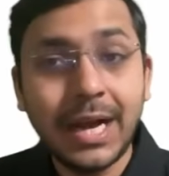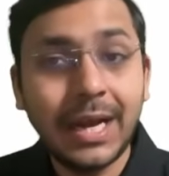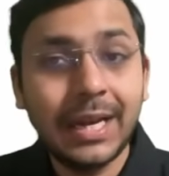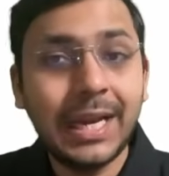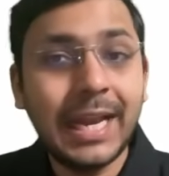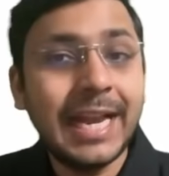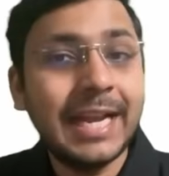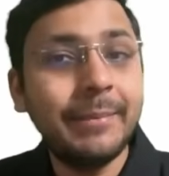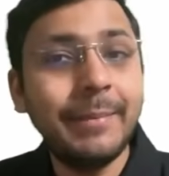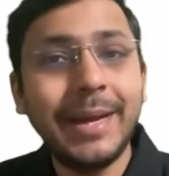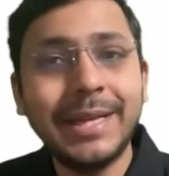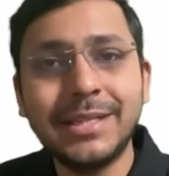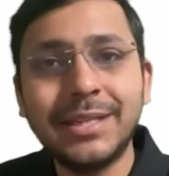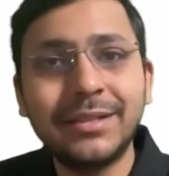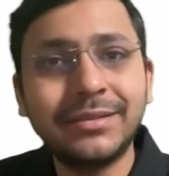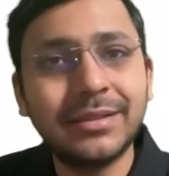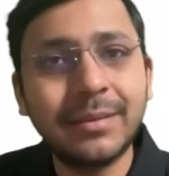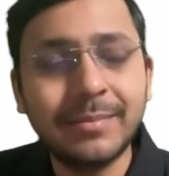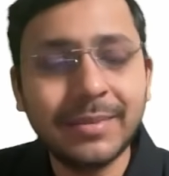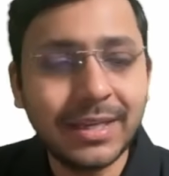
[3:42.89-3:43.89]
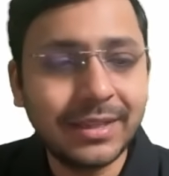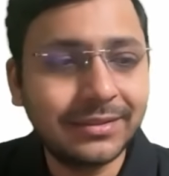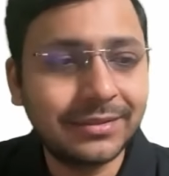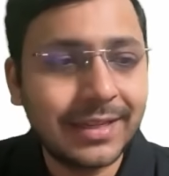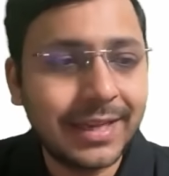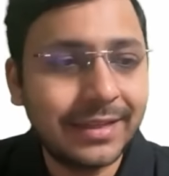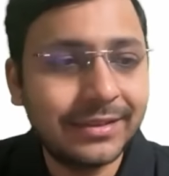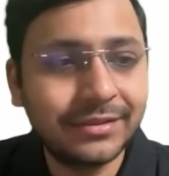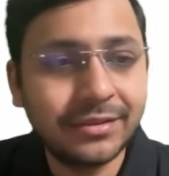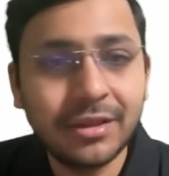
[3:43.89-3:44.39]
Unlike major
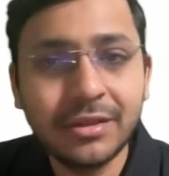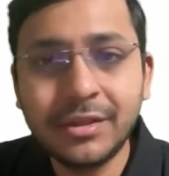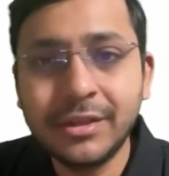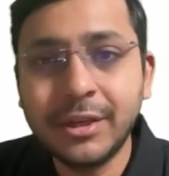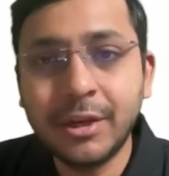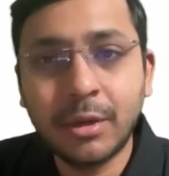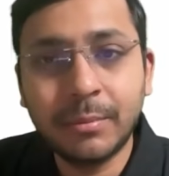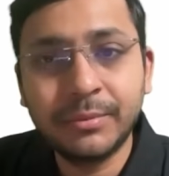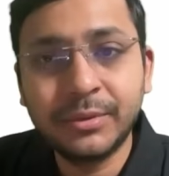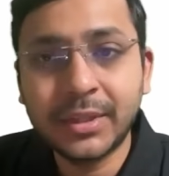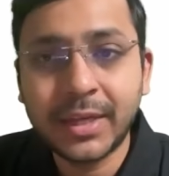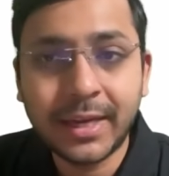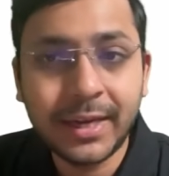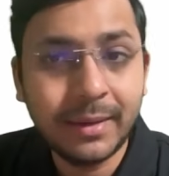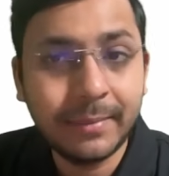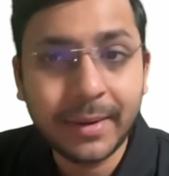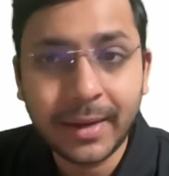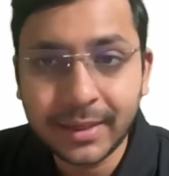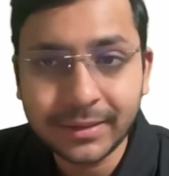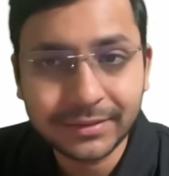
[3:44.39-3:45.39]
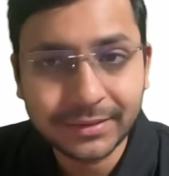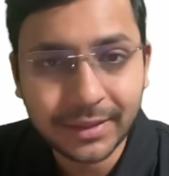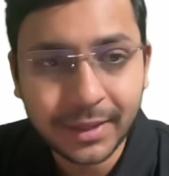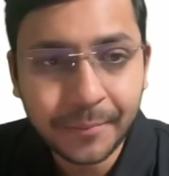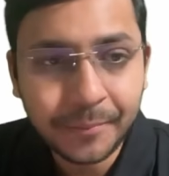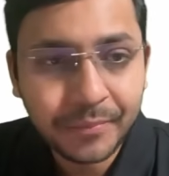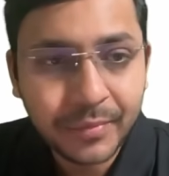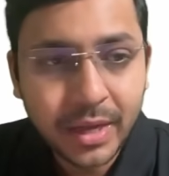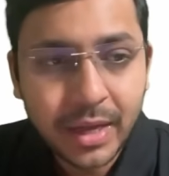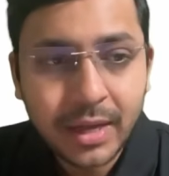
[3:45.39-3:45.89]
subjects like surgery, obs, gyne,
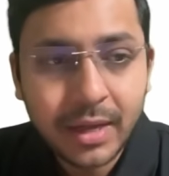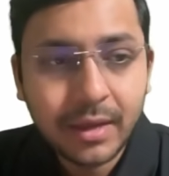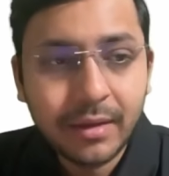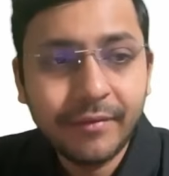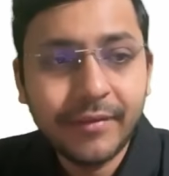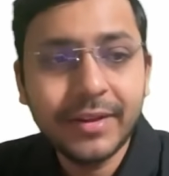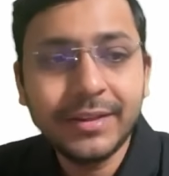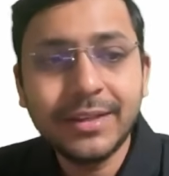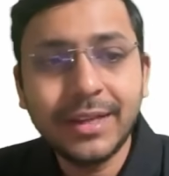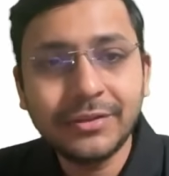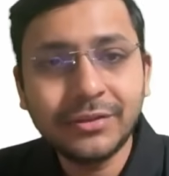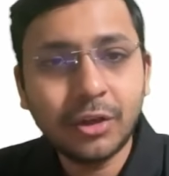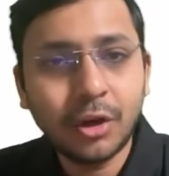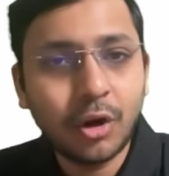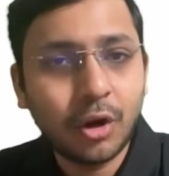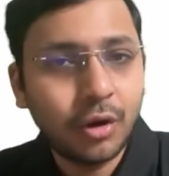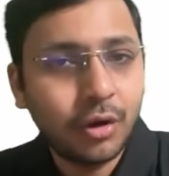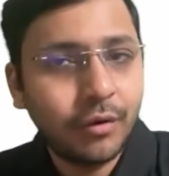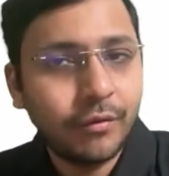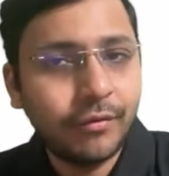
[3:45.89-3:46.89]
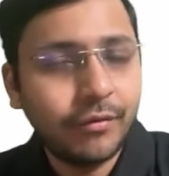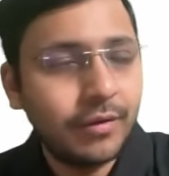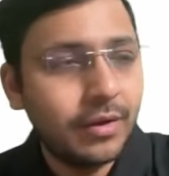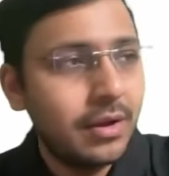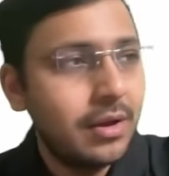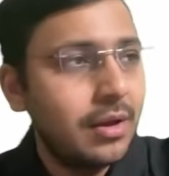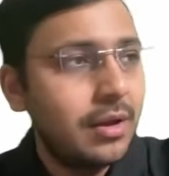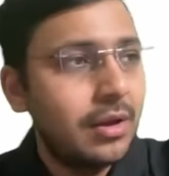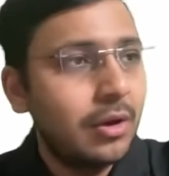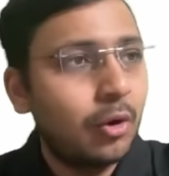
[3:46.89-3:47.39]
medicine, where there is a lot of
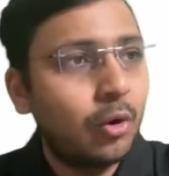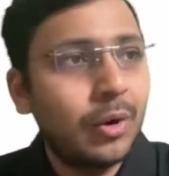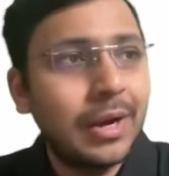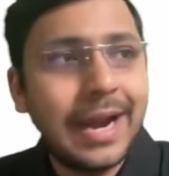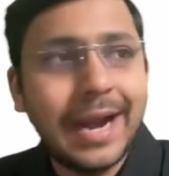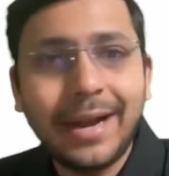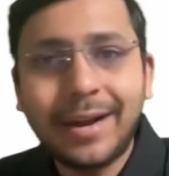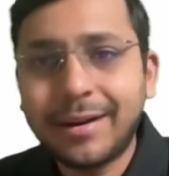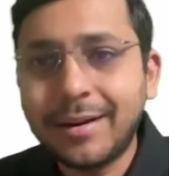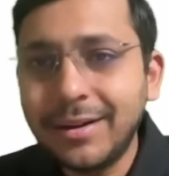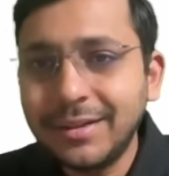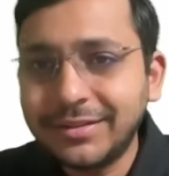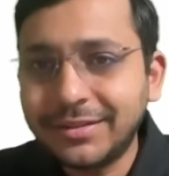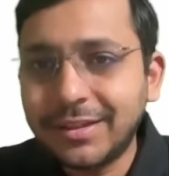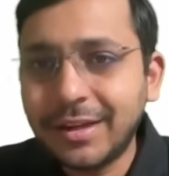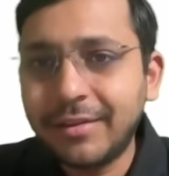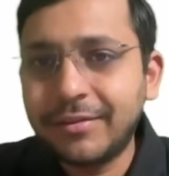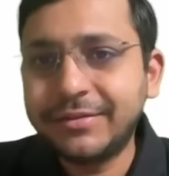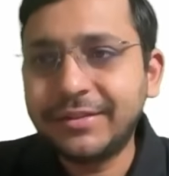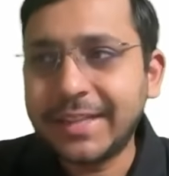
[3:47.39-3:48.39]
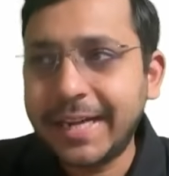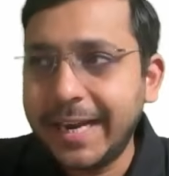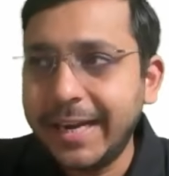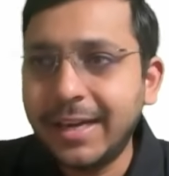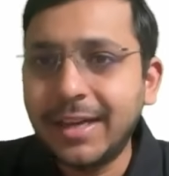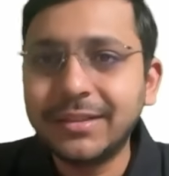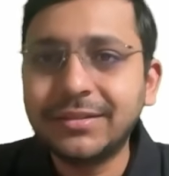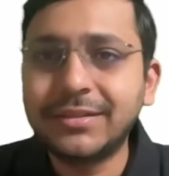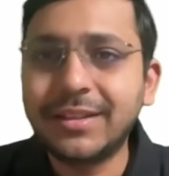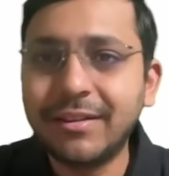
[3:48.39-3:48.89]
collateral stuff,
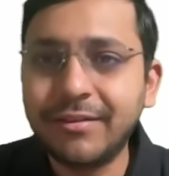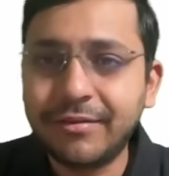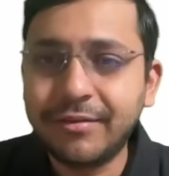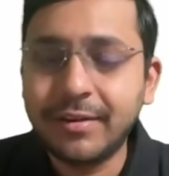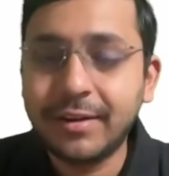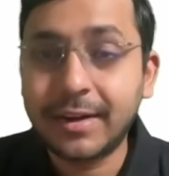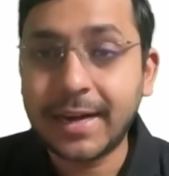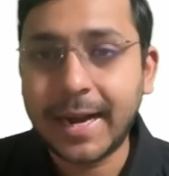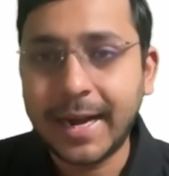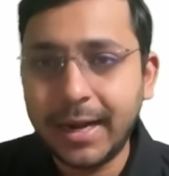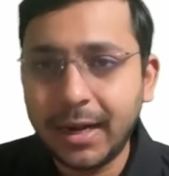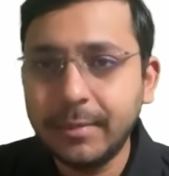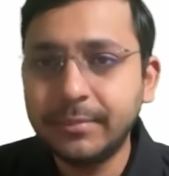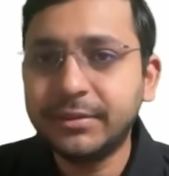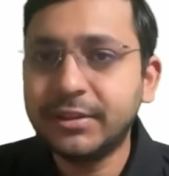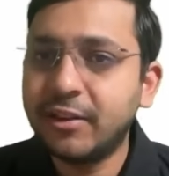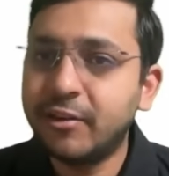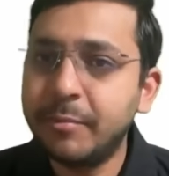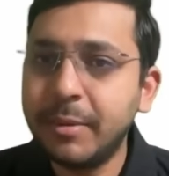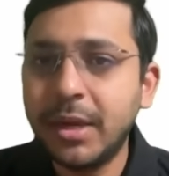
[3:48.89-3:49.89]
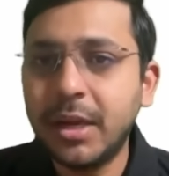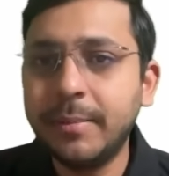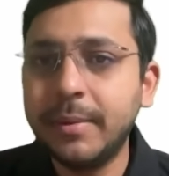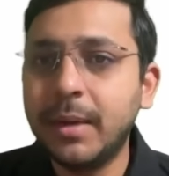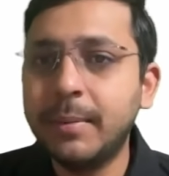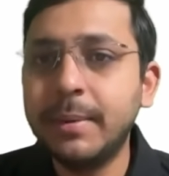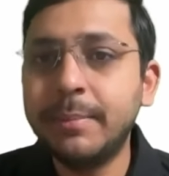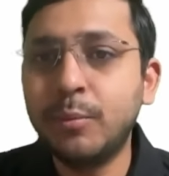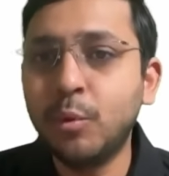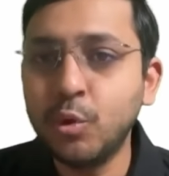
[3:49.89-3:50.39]
side ka stuff, random stuff bhi
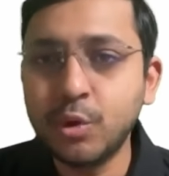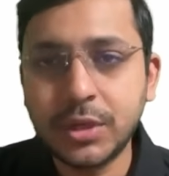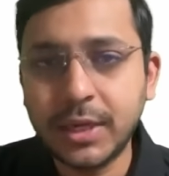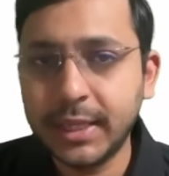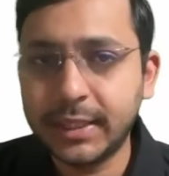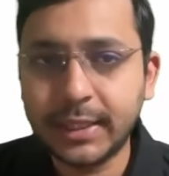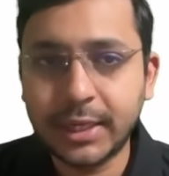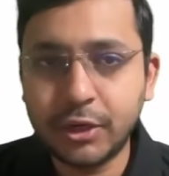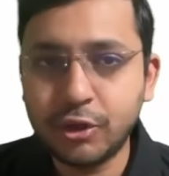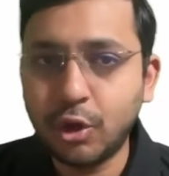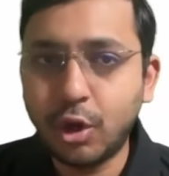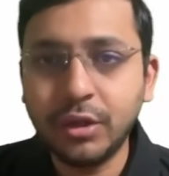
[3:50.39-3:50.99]
kabhi kabhi pooch lete hain.